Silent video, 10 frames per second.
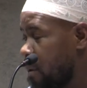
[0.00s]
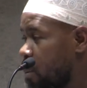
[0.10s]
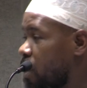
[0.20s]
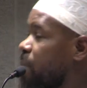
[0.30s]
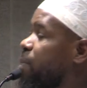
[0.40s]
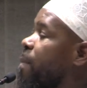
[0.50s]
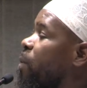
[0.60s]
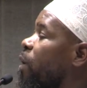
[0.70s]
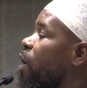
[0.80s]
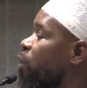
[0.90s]
When the
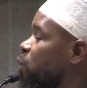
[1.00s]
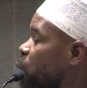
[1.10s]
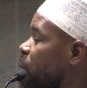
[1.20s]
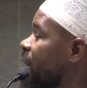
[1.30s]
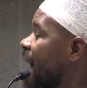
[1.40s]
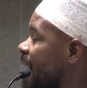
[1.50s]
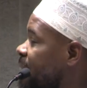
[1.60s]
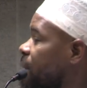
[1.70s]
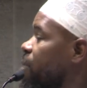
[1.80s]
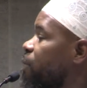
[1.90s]
people would go to him and
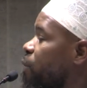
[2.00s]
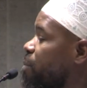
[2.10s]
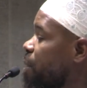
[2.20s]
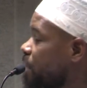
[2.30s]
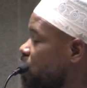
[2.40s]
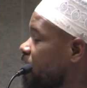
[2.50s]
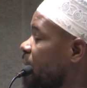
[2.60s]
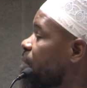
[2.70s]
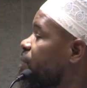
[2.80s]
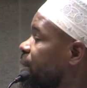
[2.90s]
ask him for permission
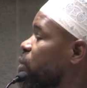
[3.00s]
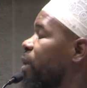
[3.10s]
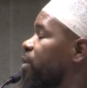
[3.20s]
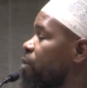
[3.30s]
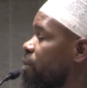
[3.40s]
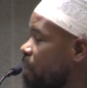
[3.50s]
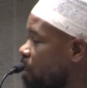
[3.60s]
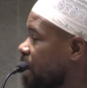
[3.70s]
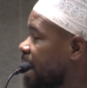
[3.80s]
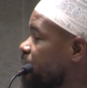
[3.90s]
and a fatwa to
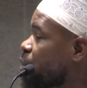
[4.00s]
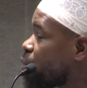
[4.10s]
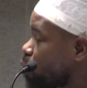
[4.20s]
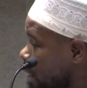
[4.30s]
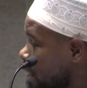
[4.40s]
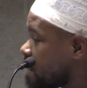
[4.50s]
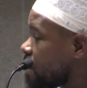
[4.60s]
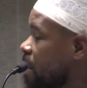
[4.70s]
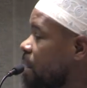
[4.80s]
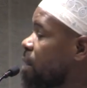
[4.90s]
revolt against the rulers,
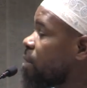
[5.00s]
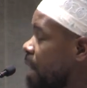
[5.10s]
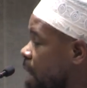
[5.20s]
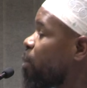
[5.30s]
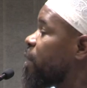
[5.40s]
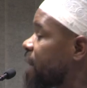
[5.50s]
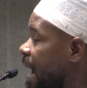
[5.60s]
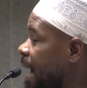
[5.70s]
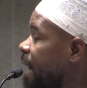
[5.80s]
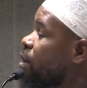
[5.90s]
he would
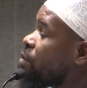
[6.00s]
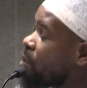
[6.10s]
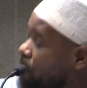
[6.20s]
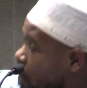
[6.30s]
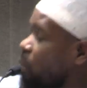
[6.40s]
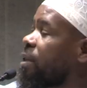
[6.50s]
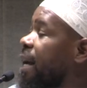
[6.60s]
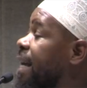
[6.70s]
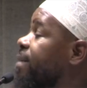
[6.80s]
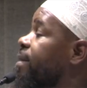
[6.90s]
say, revolt
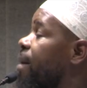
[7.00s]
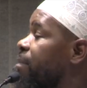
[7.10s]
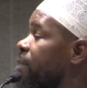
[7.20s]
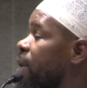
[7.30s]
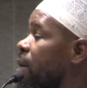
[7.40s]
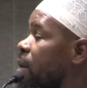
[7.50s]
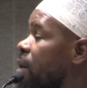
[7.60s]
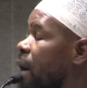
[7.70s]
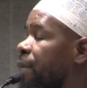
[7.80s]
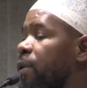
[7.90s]
against them.
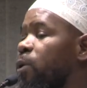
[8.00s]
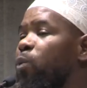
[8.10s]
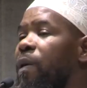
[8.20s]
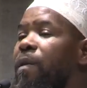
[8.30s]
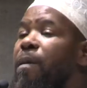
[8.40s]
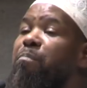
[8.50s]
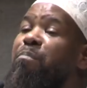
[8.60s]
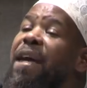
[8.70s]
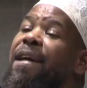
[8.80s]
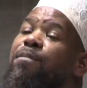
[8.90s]
And this is one of the
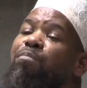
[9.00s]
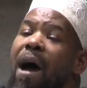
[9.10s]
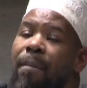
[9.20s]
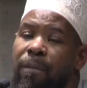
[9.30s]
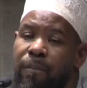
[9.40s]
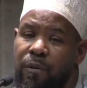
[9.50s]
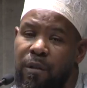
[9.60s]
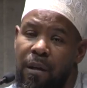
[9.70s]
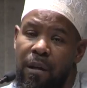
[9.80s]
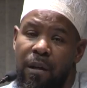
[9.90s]
biggest
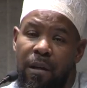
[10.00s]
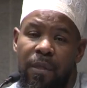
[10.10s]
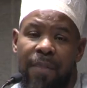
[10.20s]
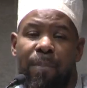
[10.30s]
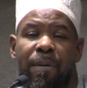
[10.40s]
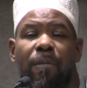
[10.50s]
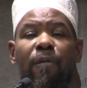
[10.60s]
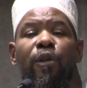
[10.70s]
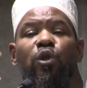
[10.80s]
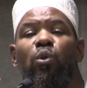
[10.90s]
problems that the people
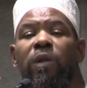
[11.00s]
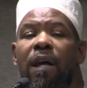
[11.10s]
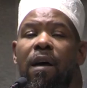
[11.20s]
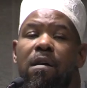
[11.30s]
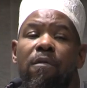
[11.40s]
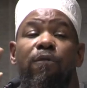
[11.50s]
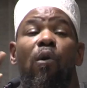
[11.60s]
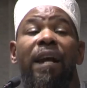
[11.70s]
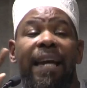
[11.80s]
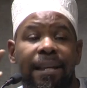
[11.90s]
of the Sunnah
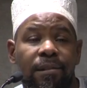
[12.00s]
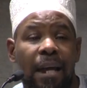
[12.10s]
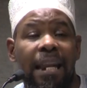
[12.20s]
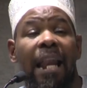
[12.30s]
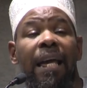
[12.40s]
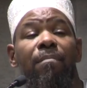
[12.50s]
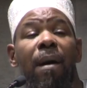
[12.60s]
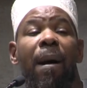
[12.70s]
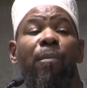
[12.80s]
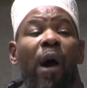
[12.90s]
fought against. And
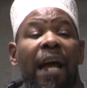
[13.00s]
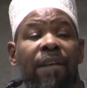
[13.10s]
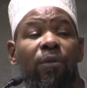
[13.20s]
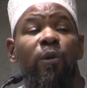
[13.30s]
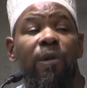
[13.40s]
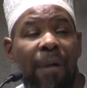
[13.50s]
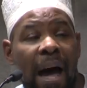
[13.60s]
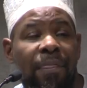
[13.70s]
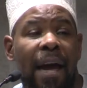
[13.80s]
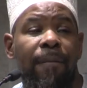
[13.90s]
Al-Imam Abu Hanifa was
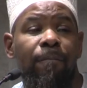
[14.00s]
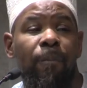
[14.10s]
upon that.